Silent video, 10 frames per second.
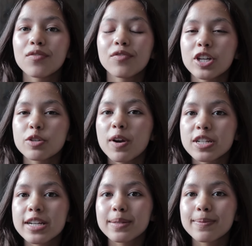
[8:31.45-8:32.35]
unfinished
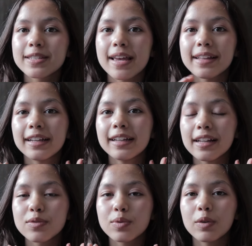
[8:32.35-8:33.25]
projects because I think
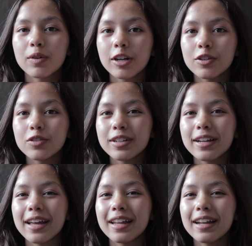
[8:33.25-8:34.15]
that's what I want to do
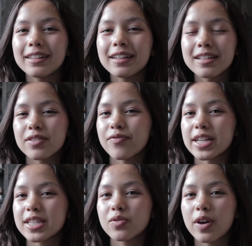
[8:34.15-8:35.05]
today, and I think that's the
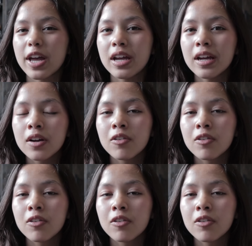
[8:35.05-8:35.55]
fastest way